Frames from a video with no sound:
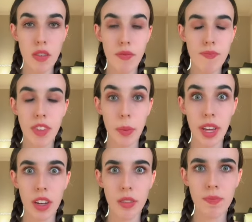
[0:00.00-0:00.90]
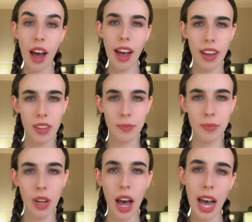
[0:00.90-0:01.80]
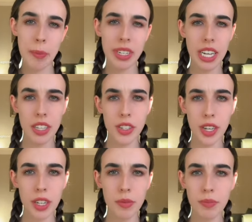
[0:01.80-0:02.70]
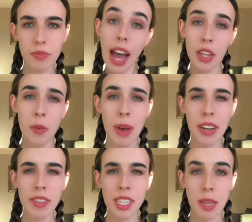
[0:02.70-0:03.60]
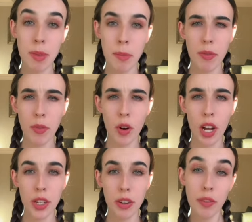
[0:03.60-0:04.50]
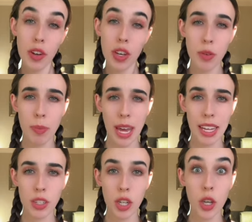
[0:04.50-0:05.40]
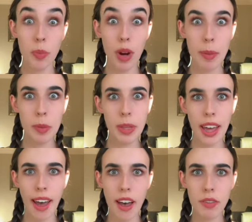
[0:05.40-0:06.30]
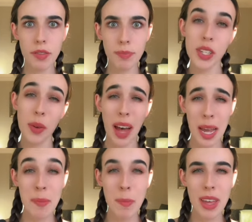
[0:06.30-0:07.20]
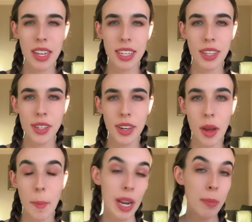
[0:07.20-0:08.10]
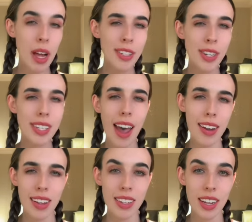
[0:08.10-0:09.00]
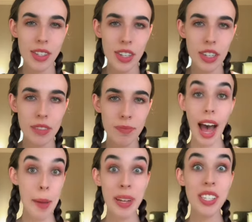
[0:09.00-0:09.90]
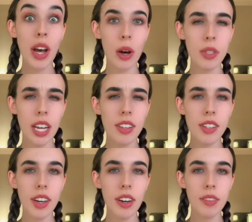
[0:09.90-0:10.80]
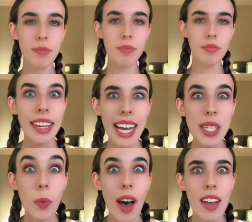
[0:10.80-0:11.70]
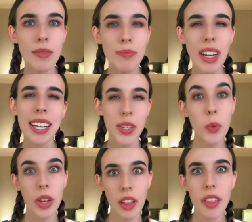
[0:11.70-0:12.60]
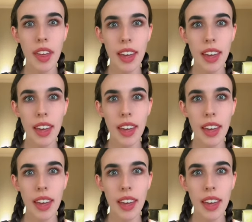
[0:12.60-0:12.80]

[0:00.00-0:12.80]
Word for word: There we go. Hi, I'm a dancer. And you might have seen me before on your For You page. You probably have. So I may be a dancer, but I'm not just any dancer. I'm a toe dancer. And guess what? It's a real thing.